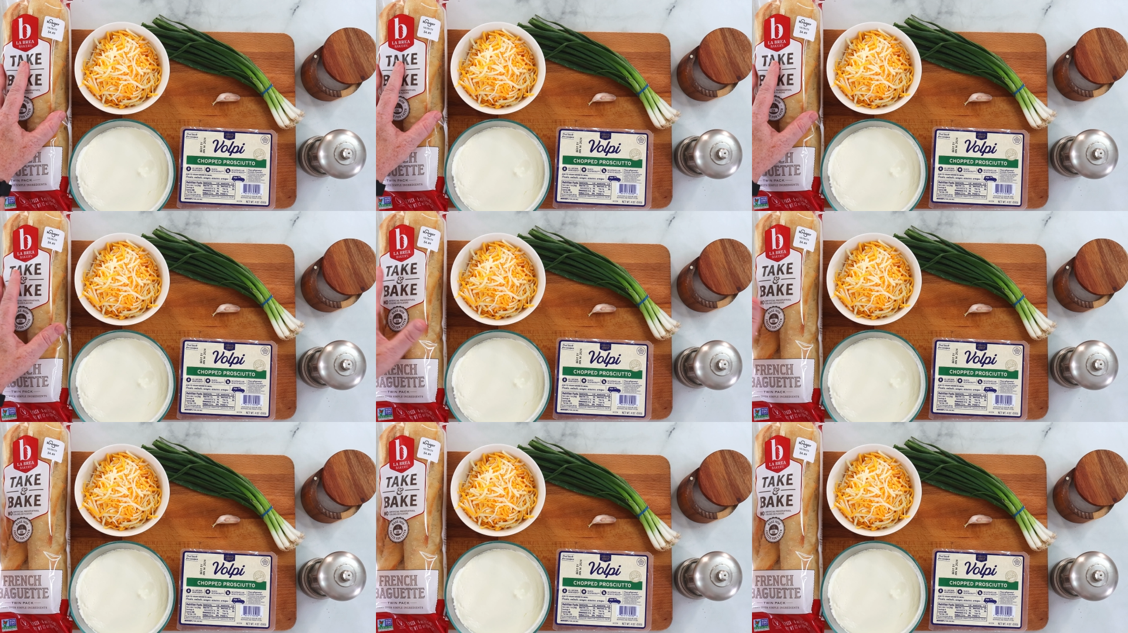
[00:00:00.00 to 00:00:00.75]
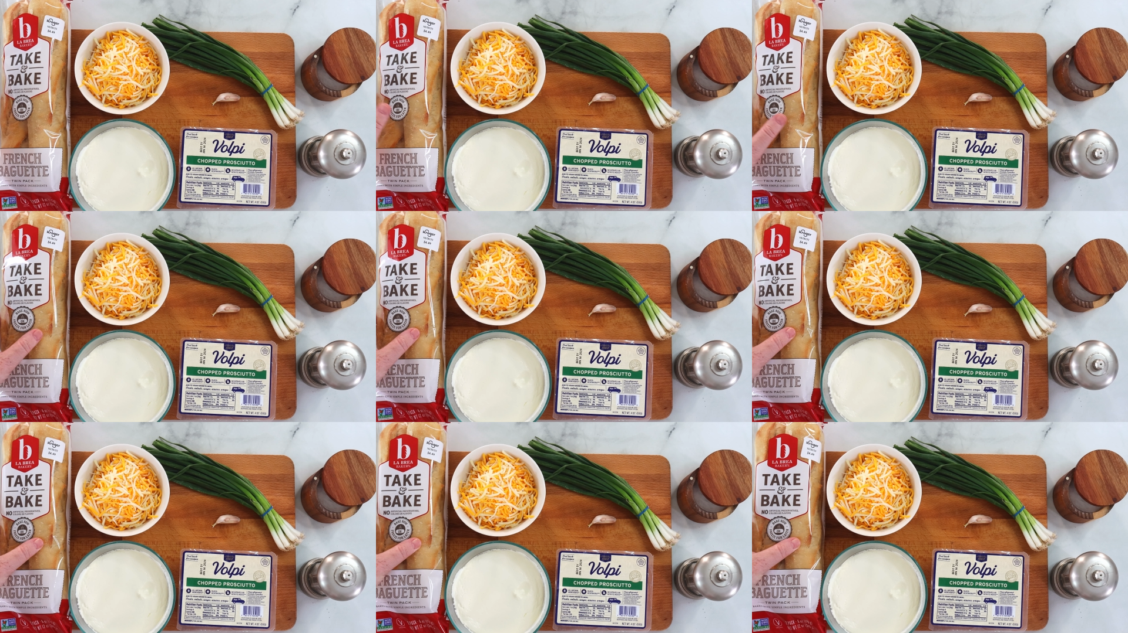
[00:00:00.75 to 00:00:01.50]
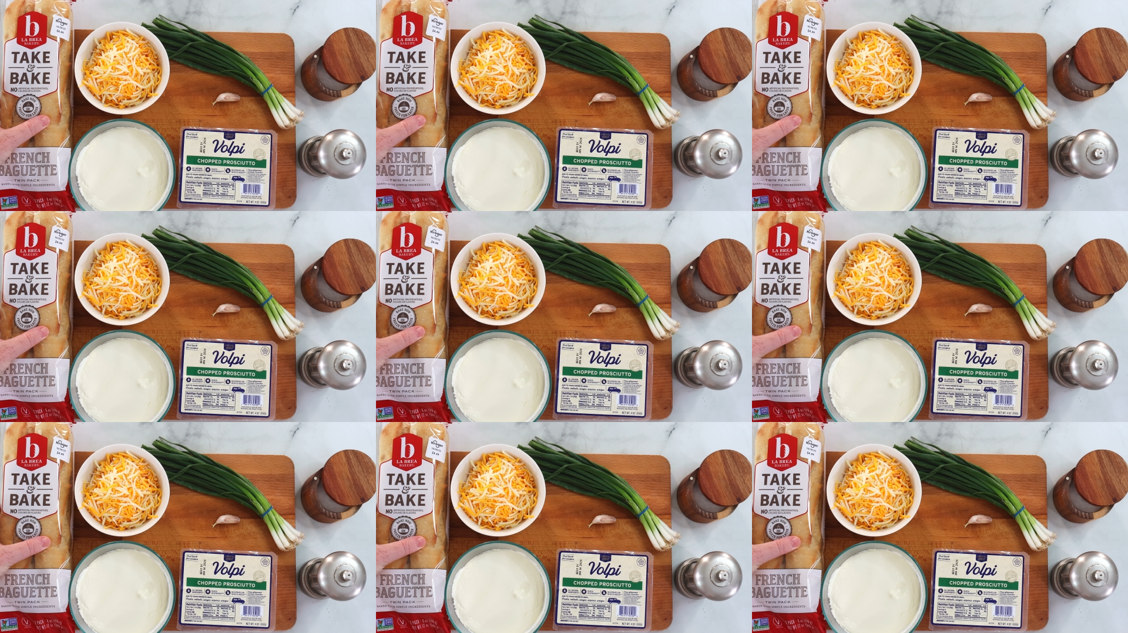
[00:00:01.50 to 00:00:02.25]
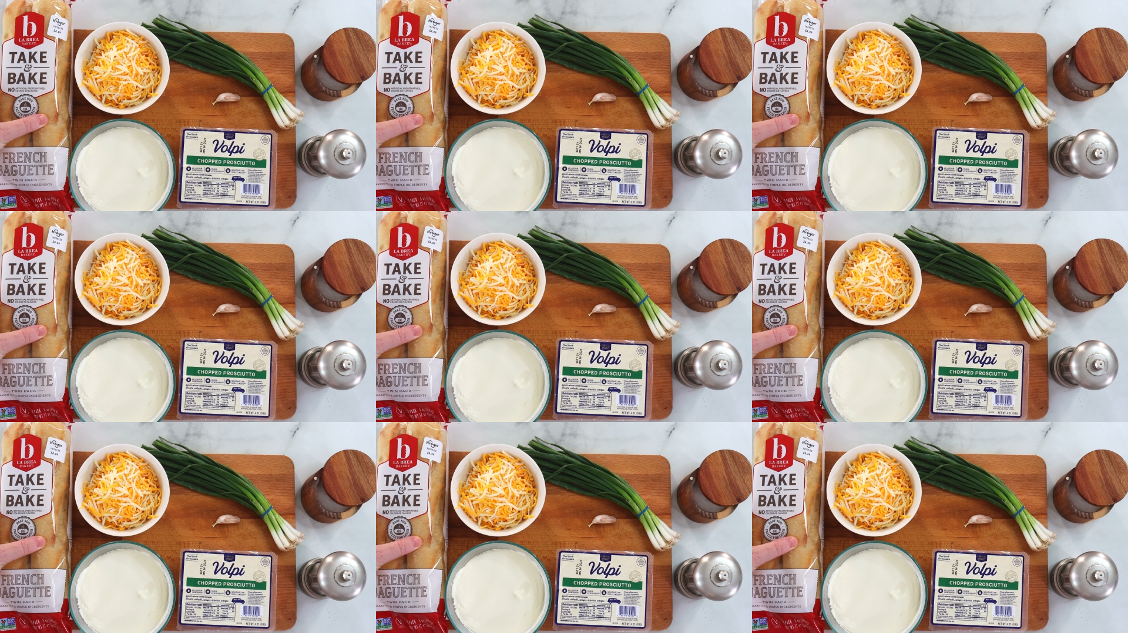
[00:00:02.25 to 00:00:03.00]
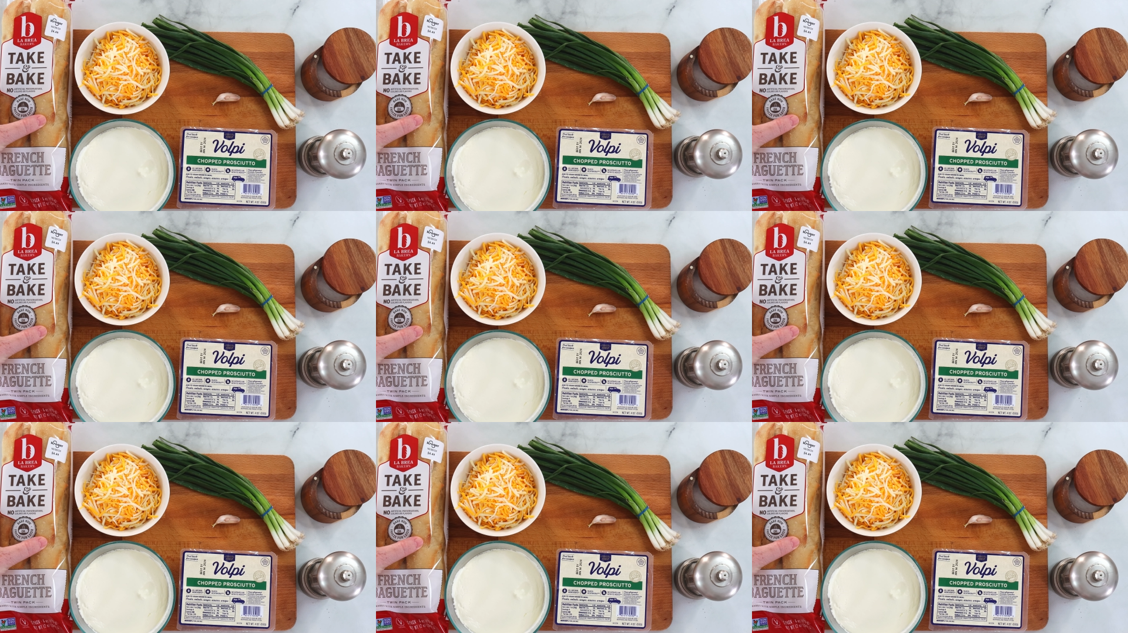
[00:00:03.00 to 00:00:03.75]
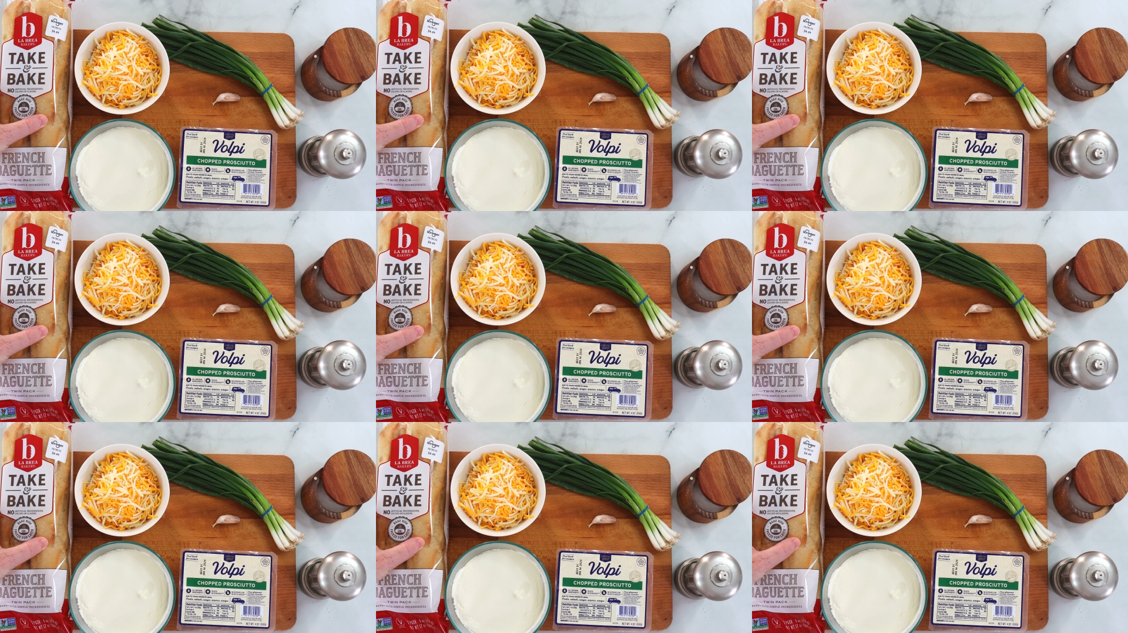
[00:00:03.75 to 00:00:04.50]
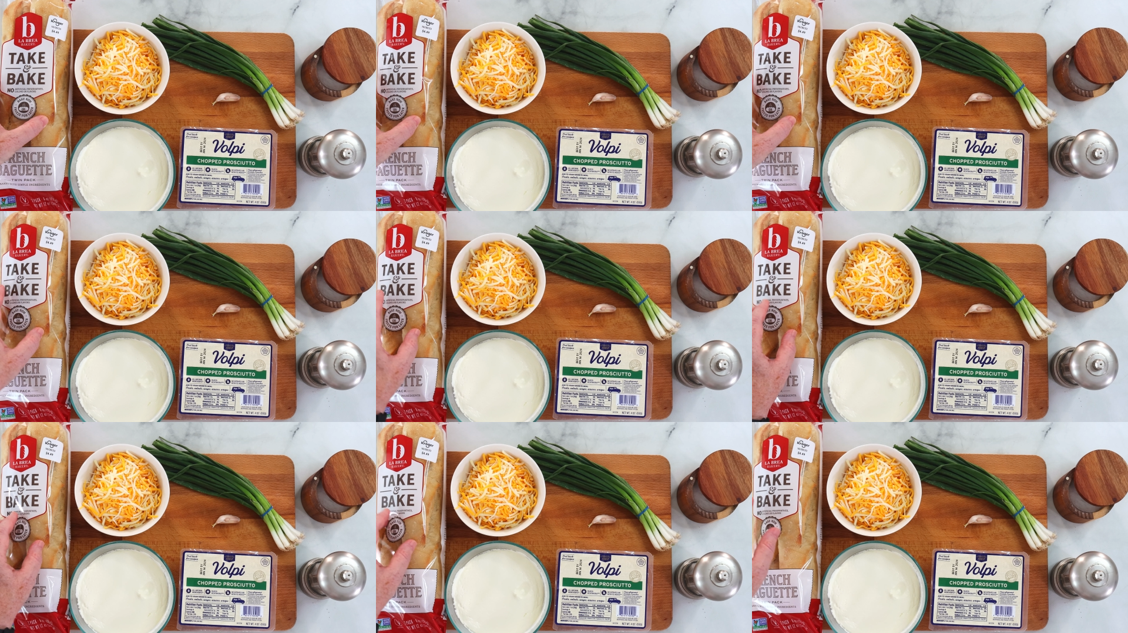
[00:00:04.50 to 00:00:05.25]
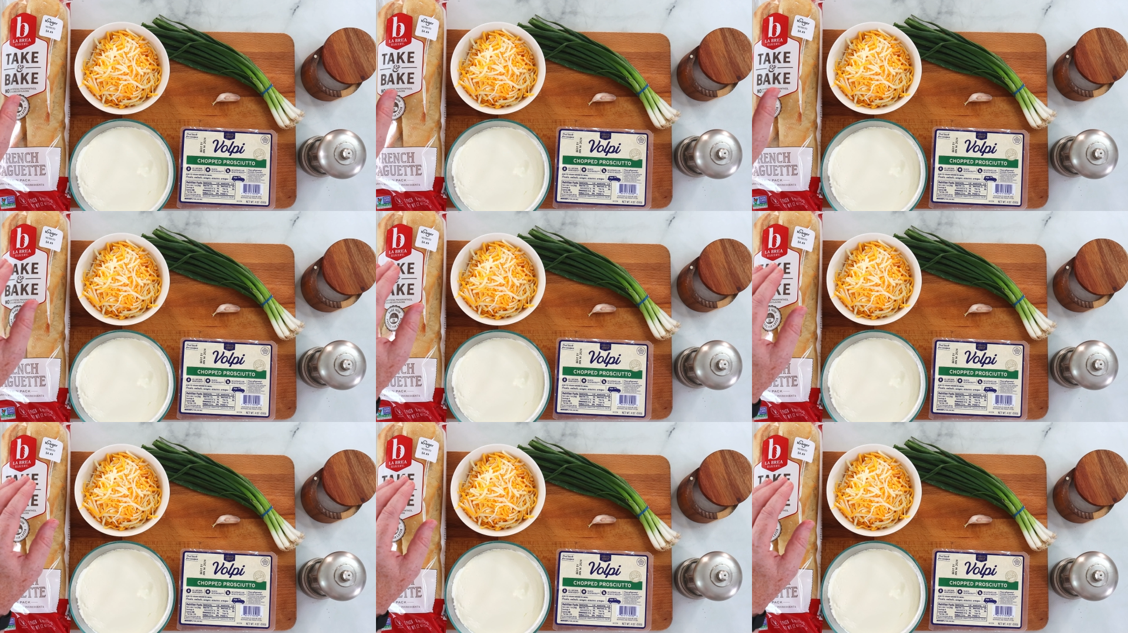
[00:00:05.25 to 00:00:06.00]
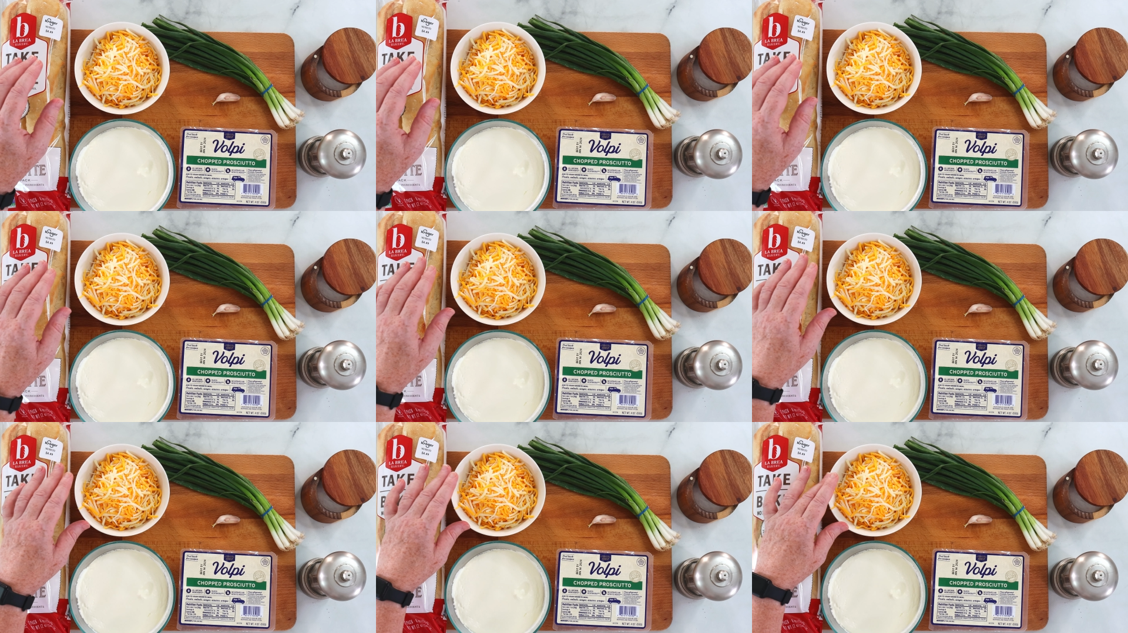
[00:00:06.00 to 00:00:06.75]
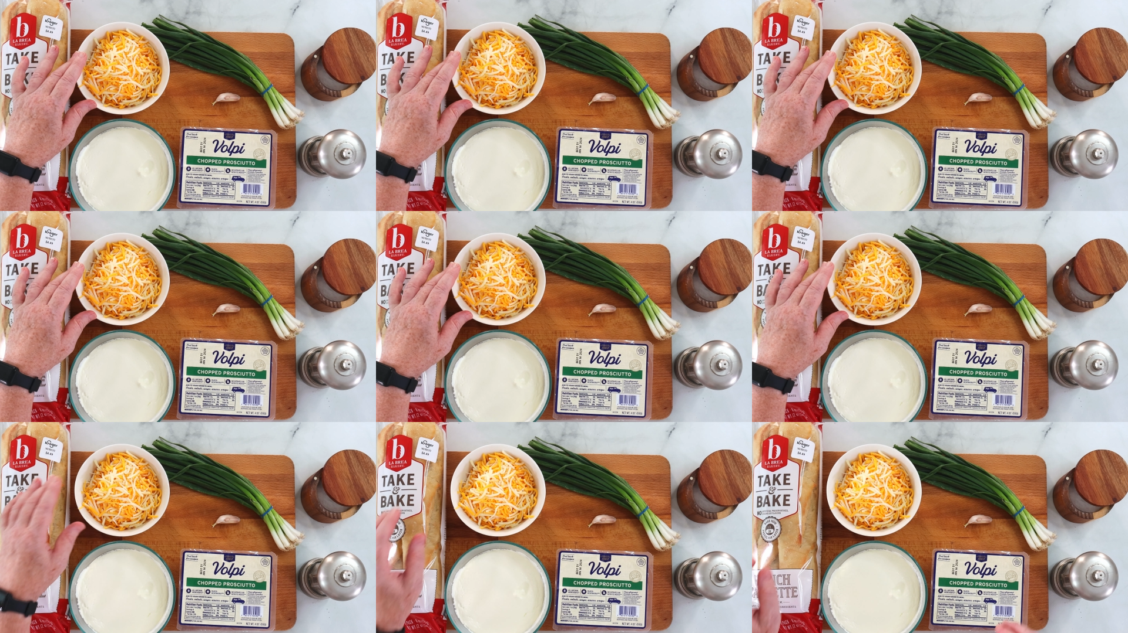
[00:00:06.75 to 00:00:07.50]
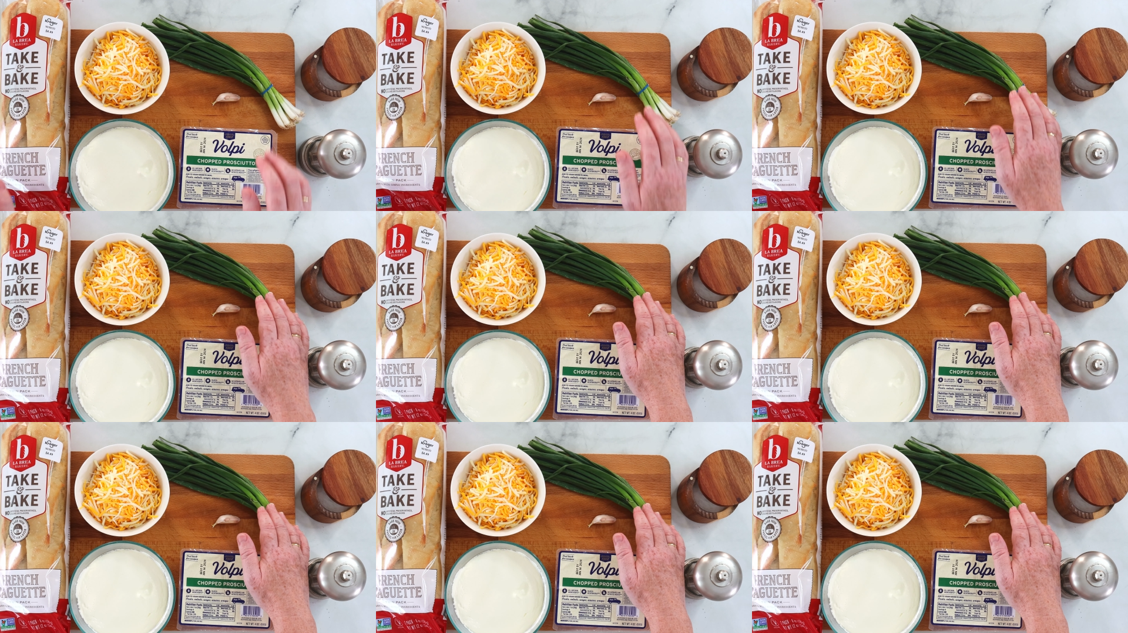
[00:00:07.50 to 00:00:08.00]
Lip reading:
[unreadable: no face in view]